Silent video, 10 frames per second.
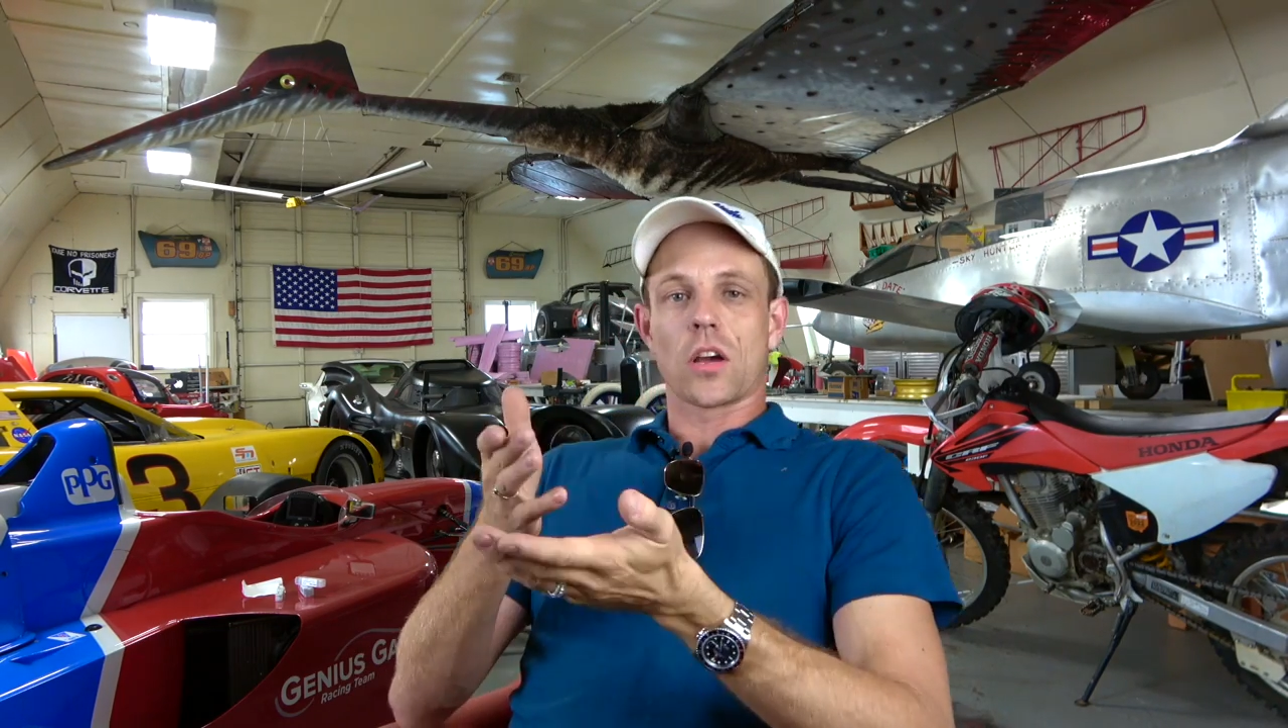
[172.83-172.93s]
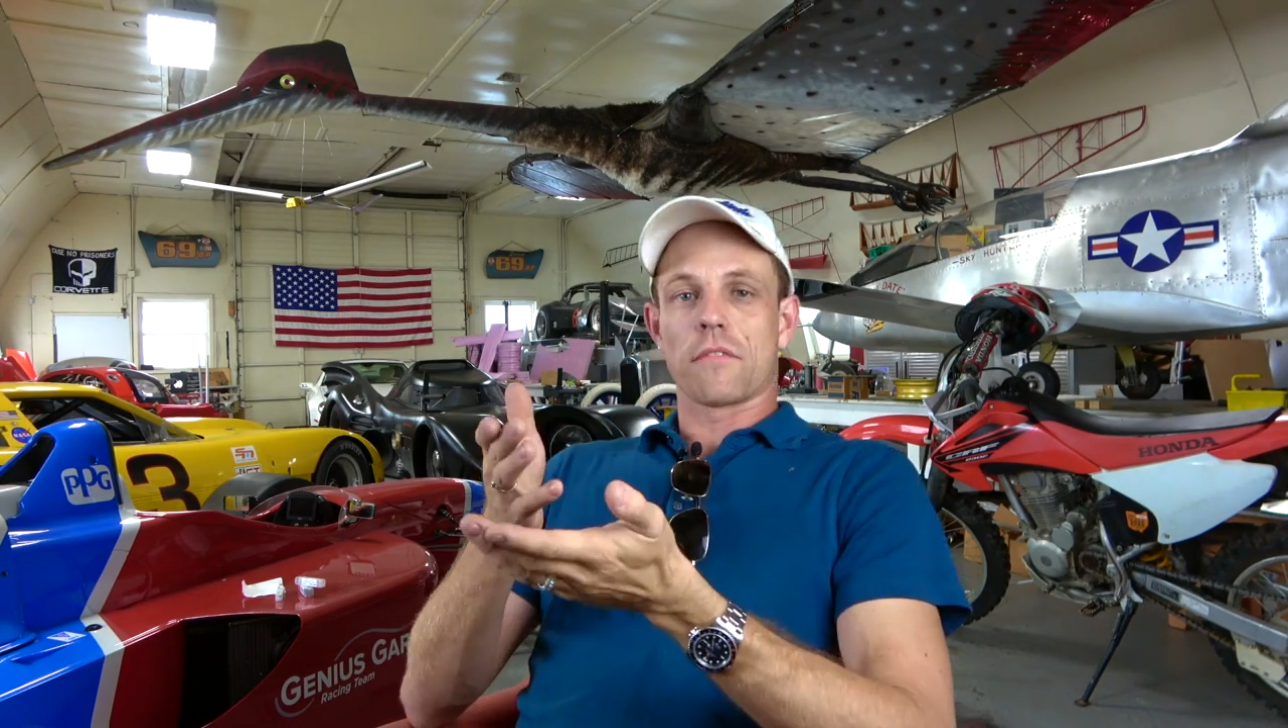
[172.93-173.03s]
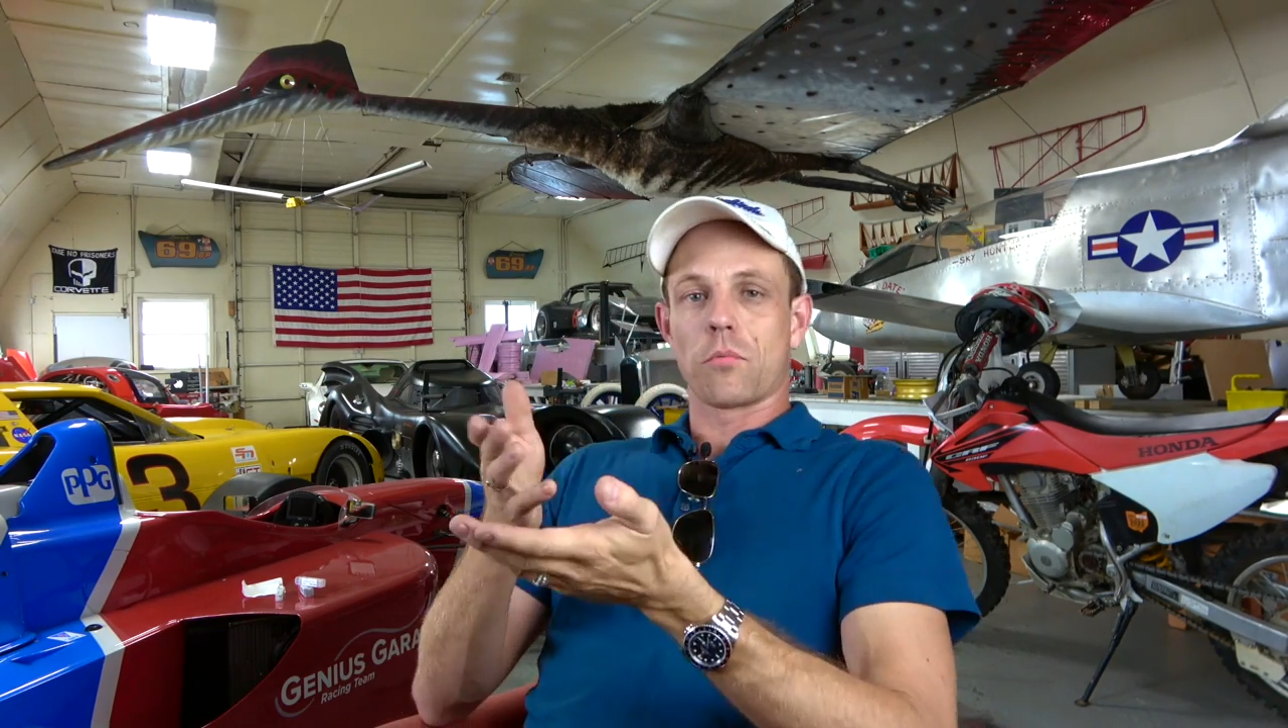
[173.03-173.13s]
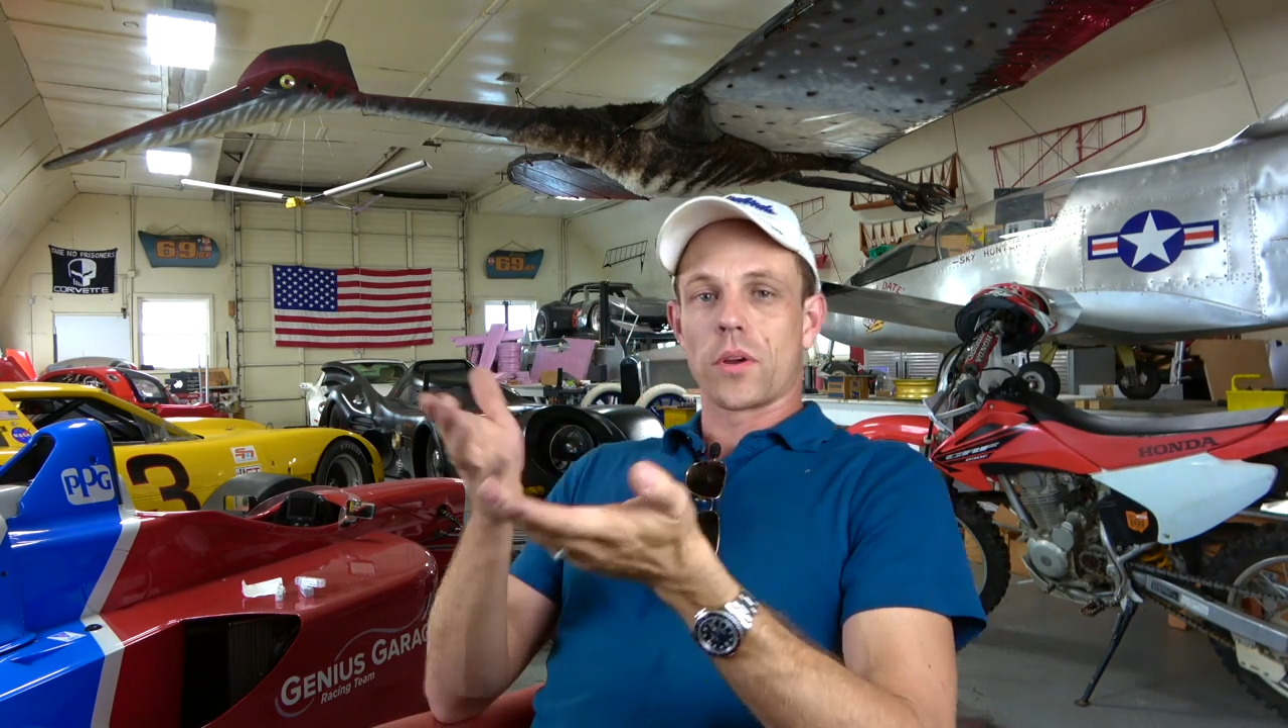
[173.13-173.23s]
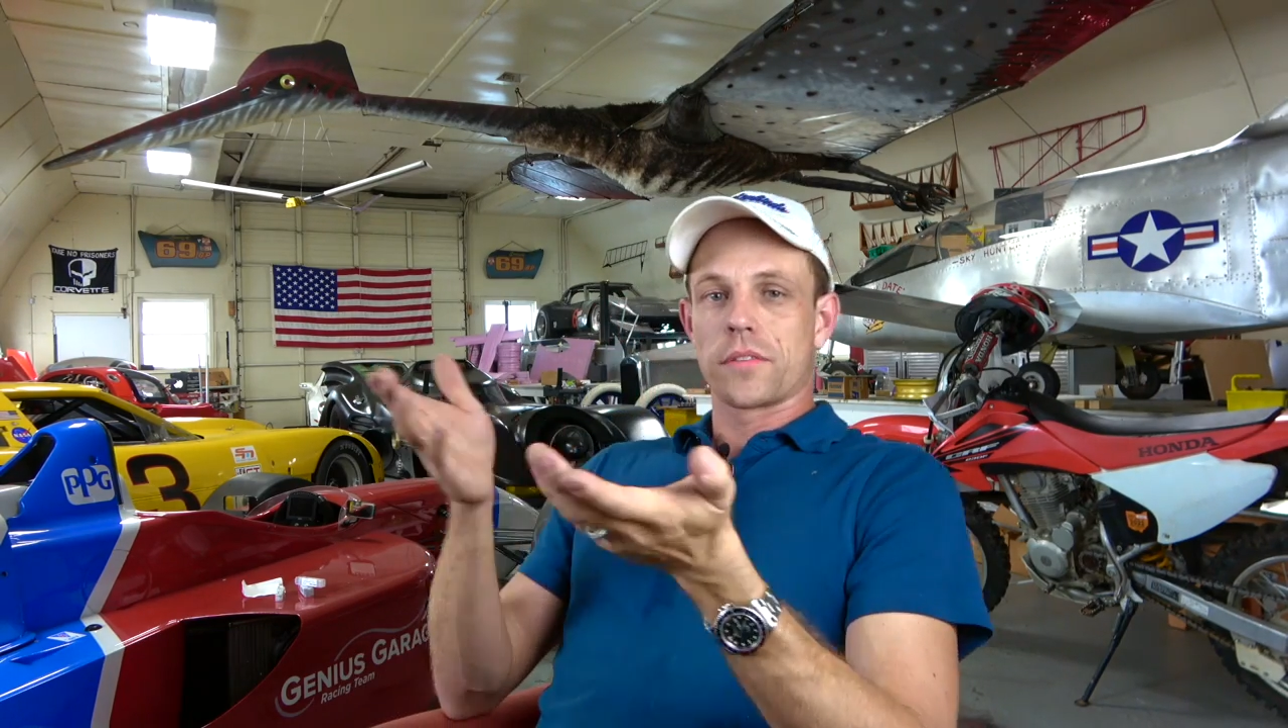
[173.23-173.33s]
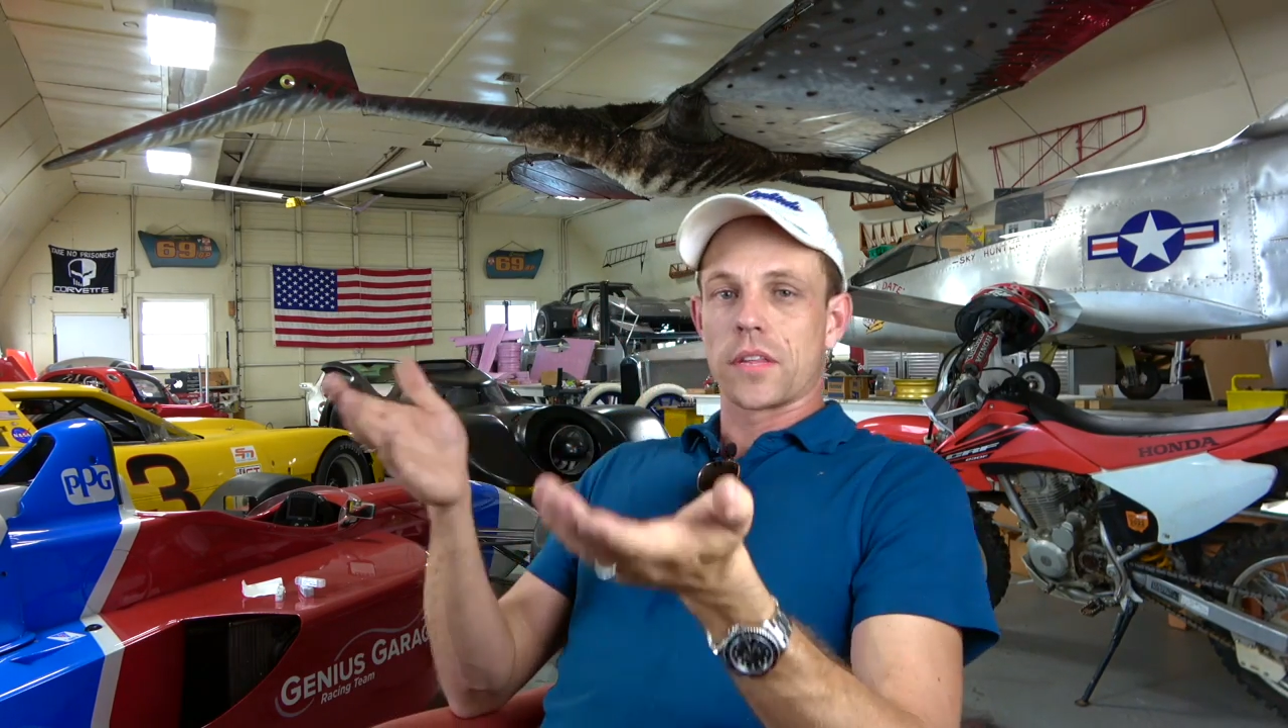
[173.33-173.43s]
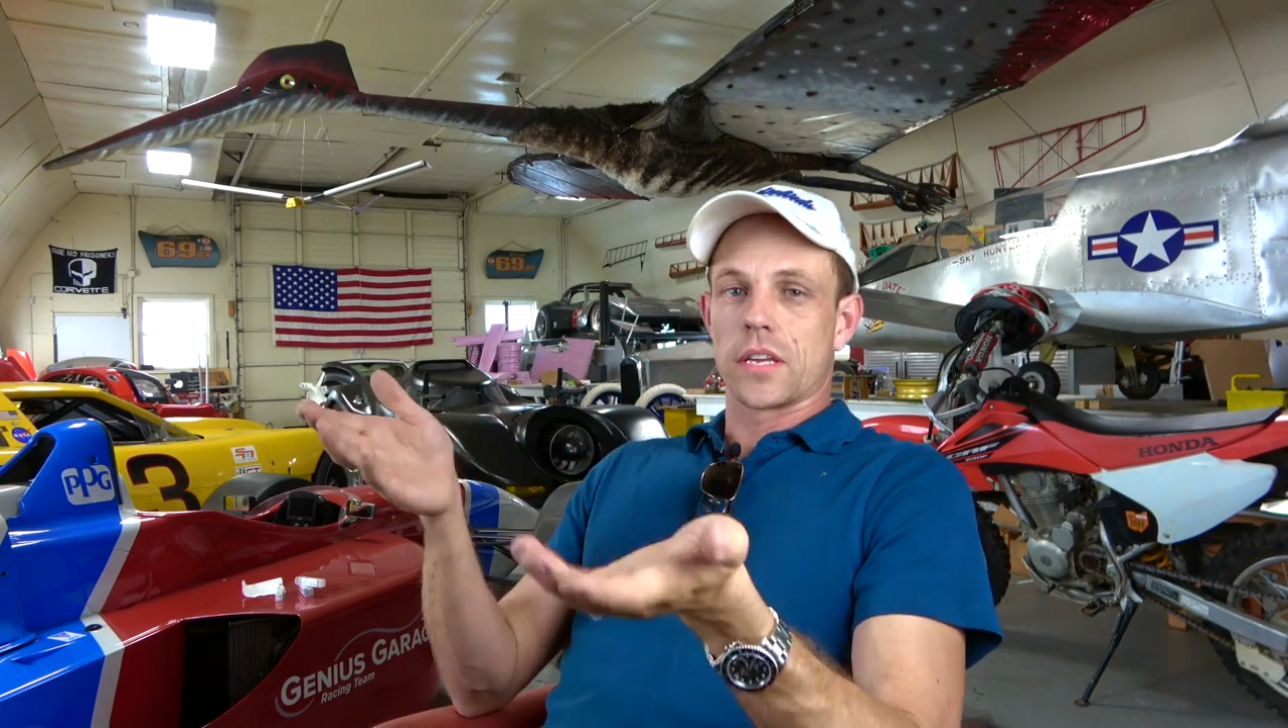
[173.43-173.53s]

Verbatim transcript: off with